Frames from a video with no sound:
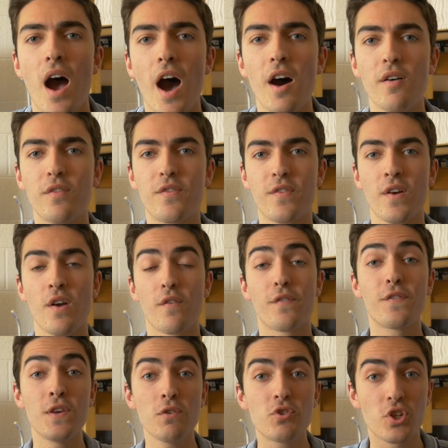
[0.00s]
of
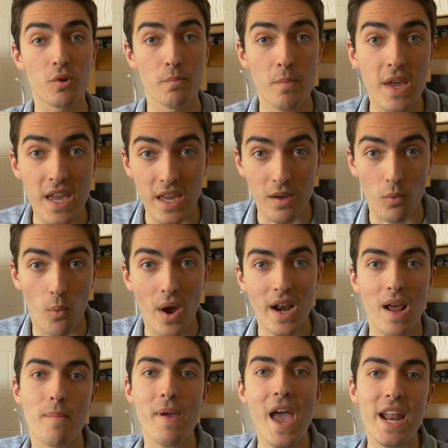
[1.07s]
future me when
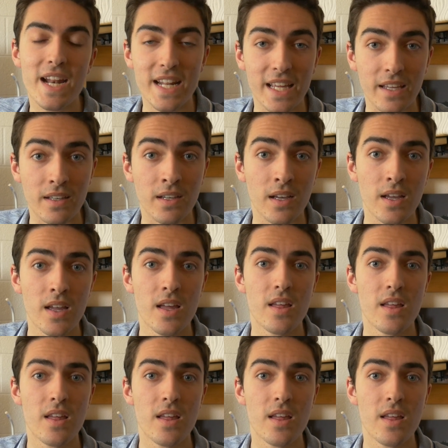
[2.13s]
I'm editing.